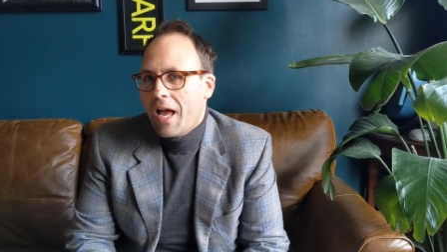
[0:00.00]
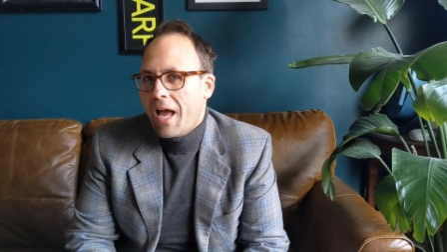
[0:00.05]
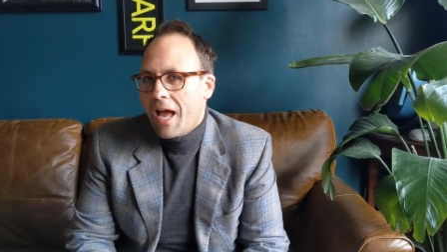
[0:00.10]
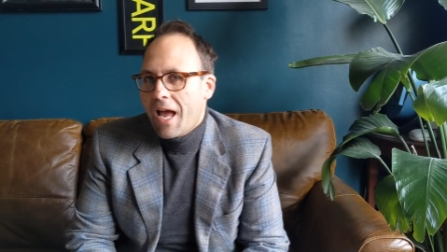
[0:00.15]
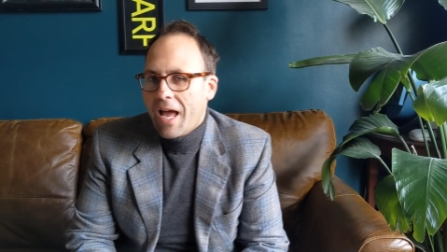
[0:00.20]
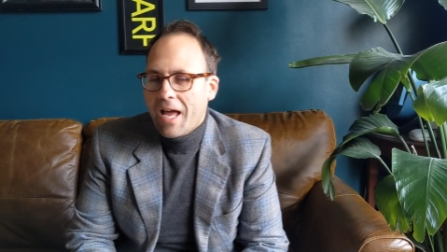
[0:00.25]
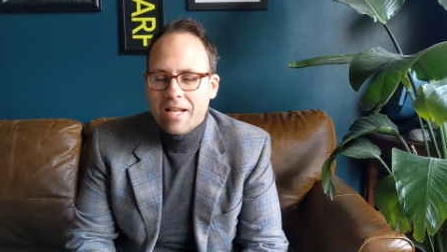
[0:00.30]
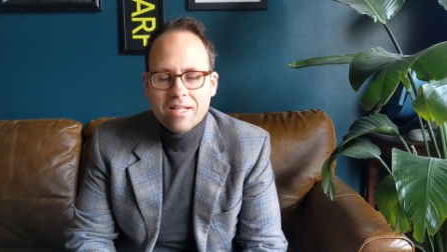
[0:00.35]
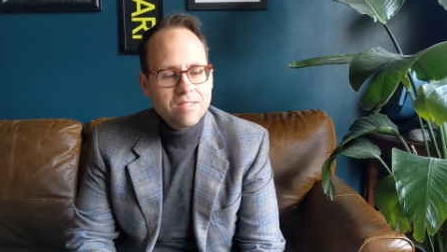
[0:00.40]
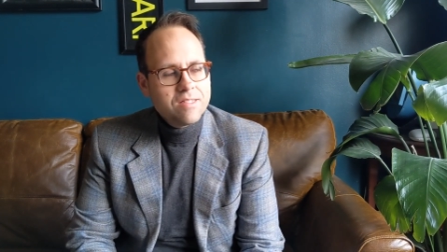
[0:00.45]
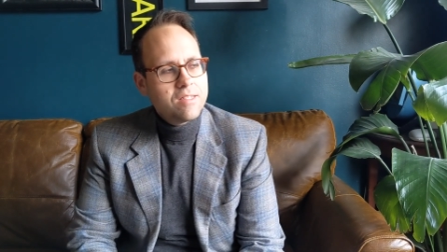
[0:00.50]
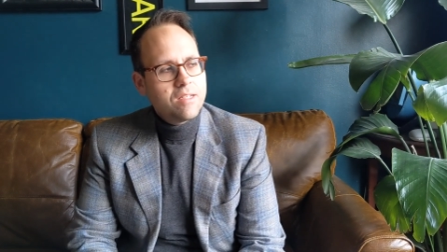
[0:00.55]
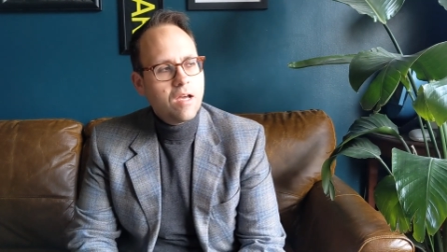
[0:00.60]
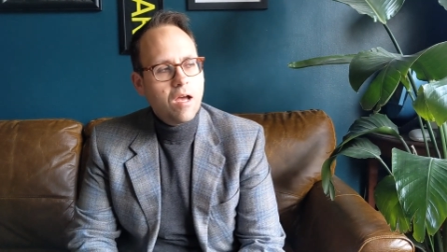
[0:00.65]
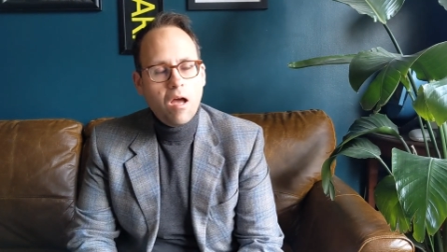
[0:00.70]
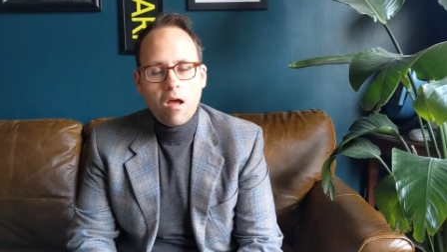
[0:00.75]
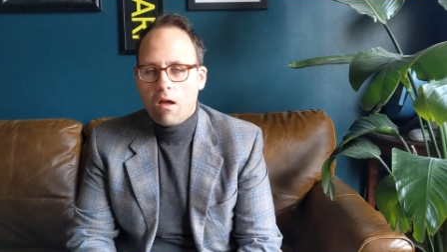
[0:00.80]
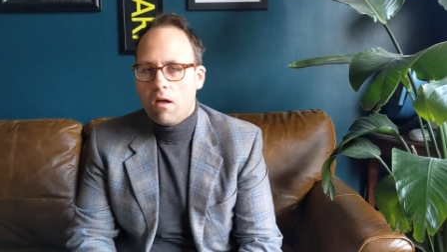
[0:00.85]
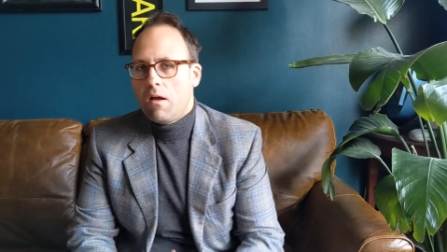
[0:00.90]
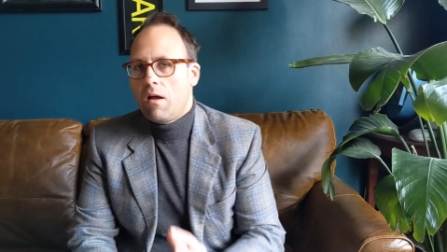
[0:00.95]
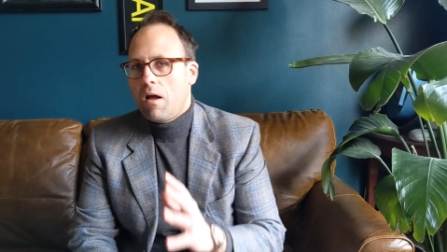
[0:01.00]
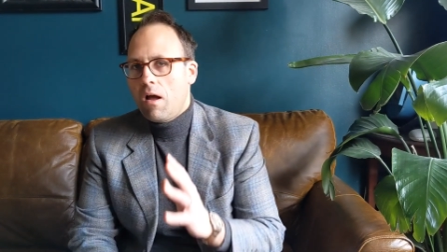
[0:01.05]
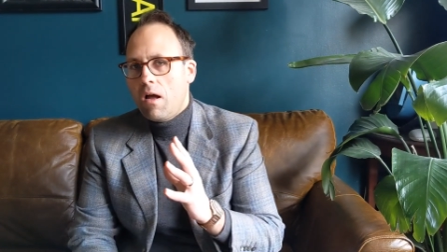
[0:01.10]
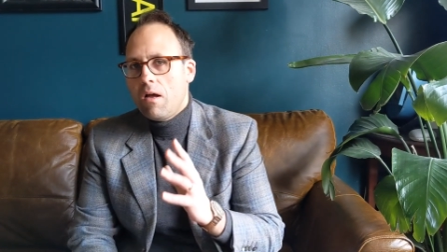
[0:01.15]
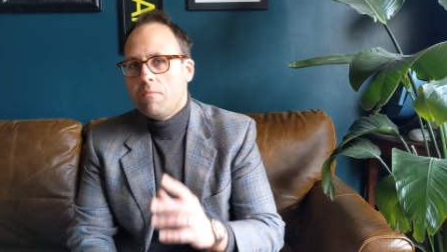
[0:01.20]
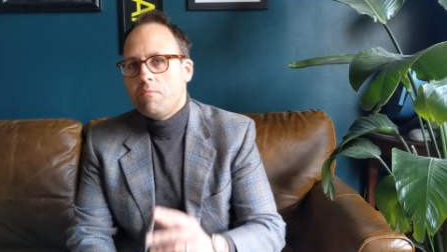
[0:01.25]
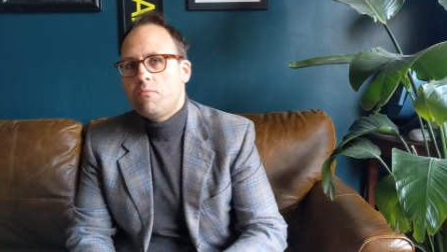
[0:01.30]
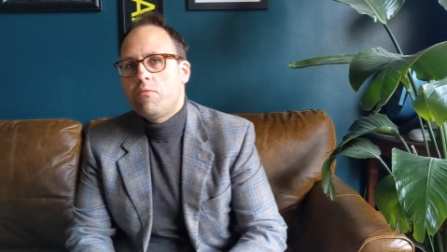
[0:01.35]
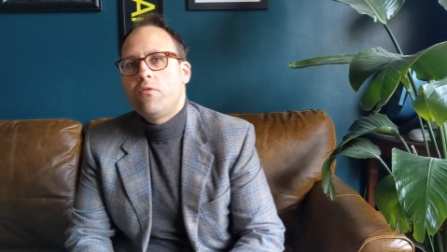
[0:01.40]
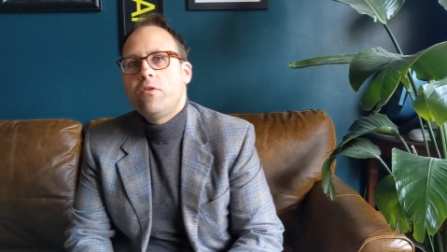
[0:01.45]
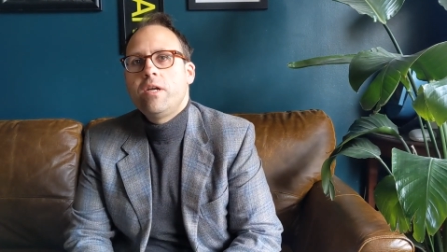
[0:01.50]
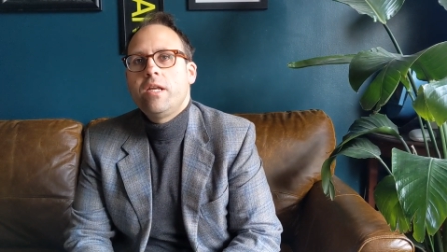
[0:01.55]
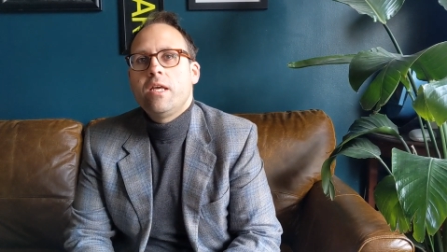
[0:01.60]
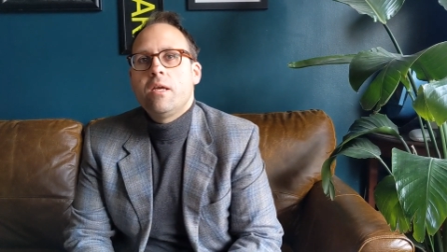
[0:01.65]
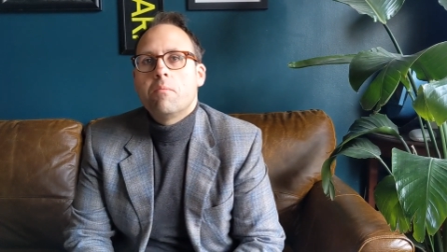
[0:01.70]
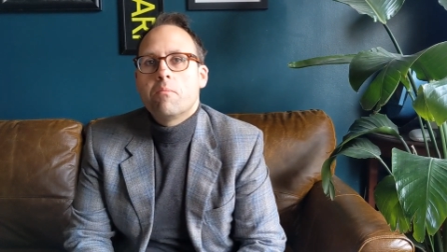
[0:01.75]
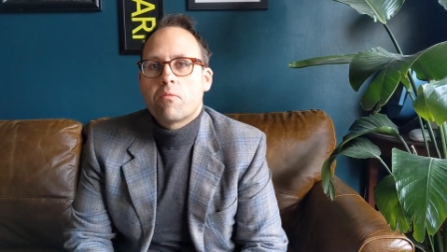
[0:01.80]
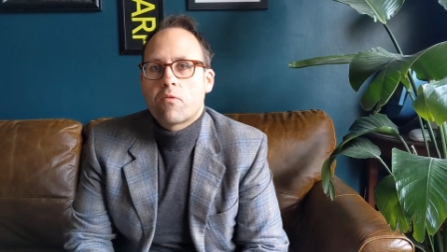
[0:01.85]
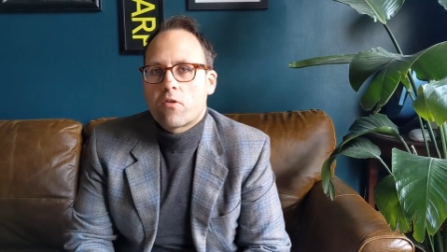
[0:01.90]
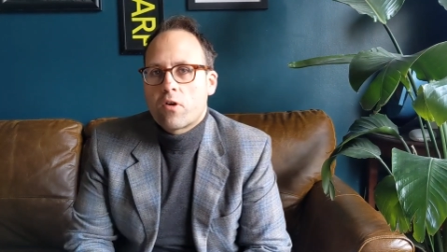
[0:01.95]
And I'm
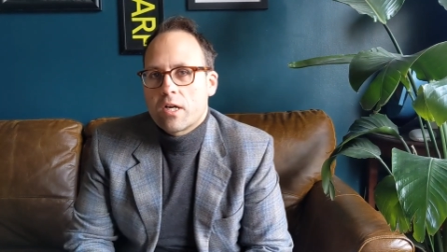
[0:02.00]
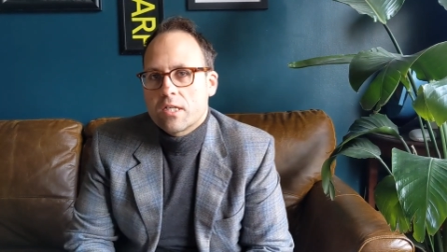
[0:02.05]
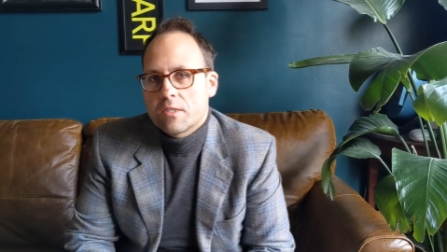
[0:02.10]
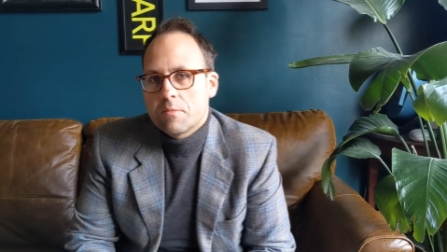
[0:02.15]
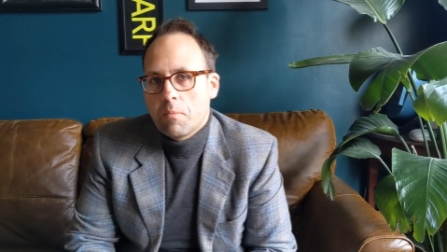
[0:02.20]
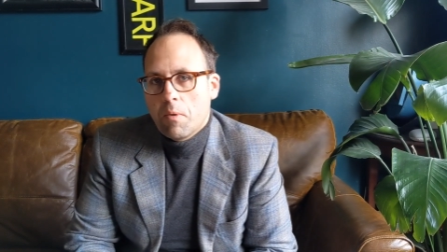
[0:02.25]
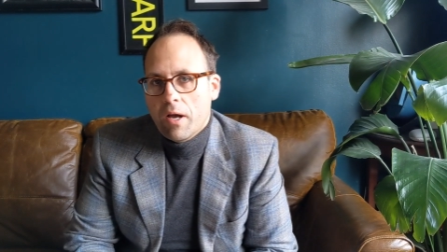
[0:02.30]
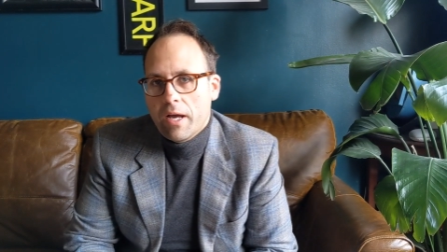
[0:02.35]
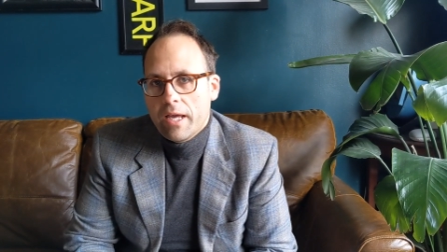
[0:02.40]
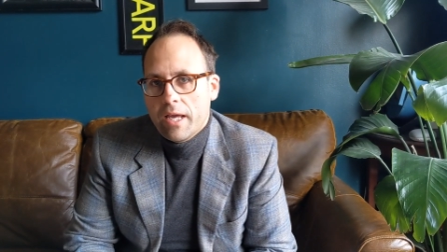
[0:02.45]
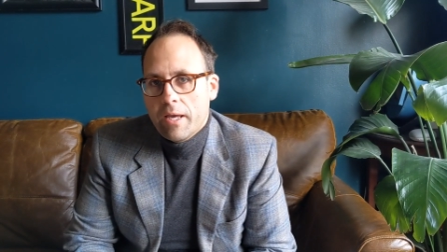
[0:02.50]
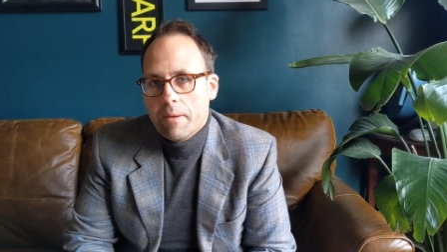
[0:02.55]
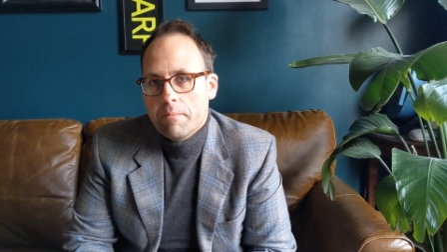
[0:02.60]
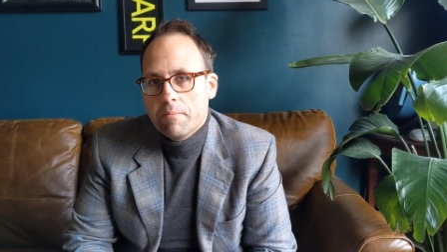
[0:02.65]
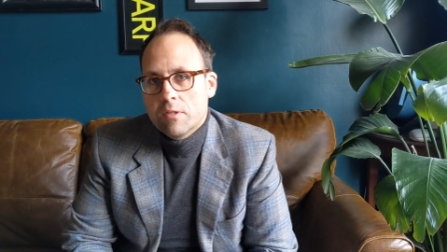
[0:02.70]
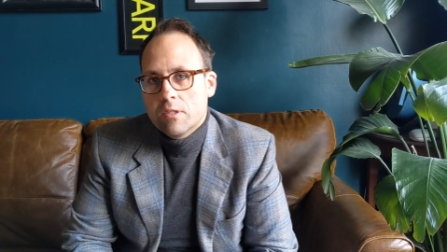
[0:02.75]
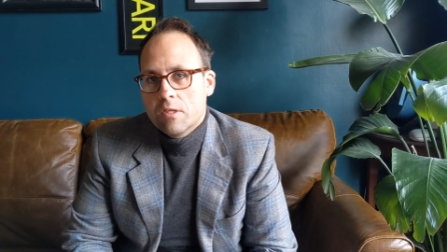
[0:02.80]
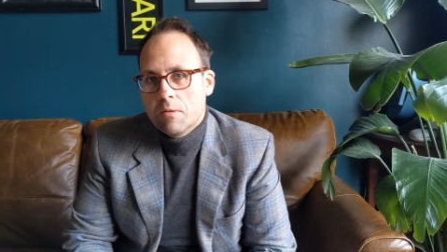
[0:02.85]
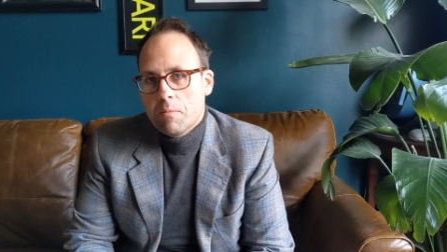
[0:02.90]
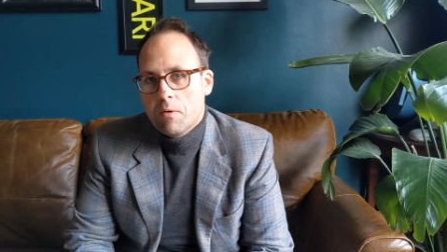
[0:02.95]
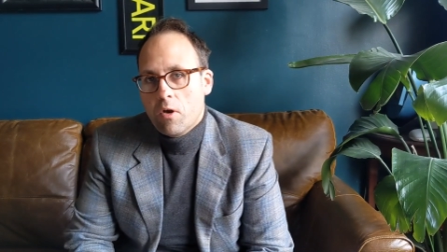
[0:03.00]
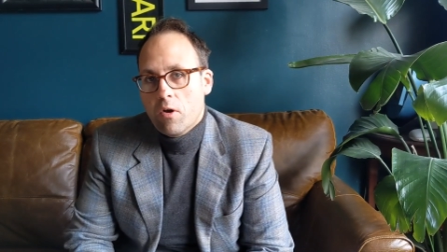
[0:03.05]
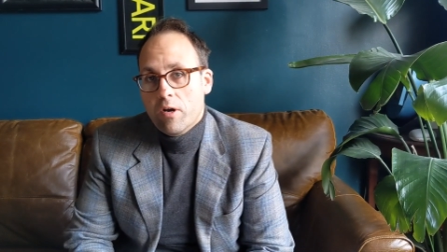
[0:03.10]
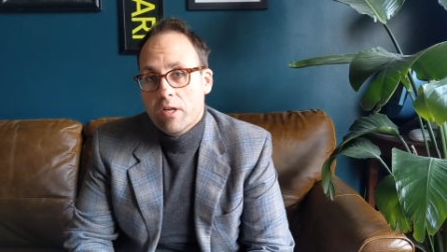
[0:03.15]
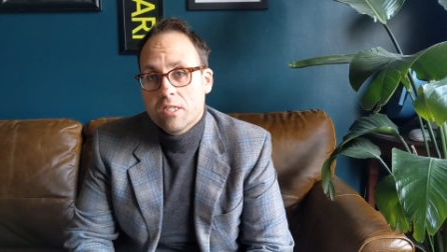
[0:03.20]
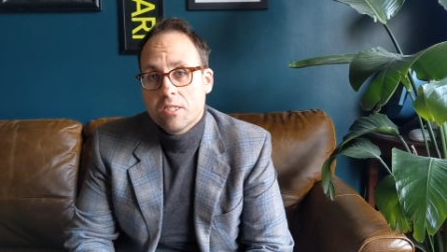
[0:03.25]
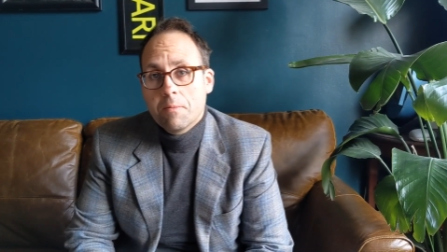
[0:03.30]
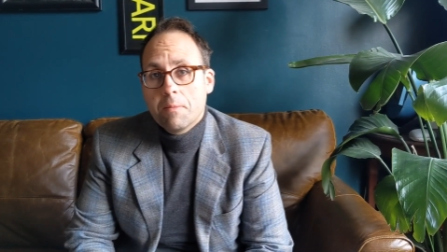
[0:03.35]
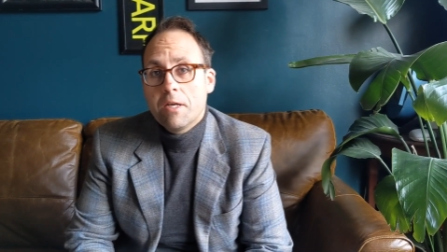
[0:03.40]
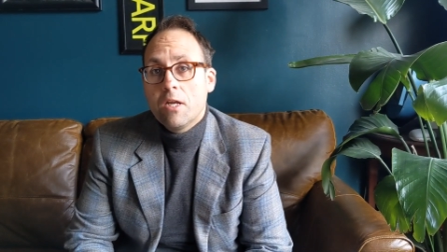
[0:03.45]
pretty impressed by him, to be honest.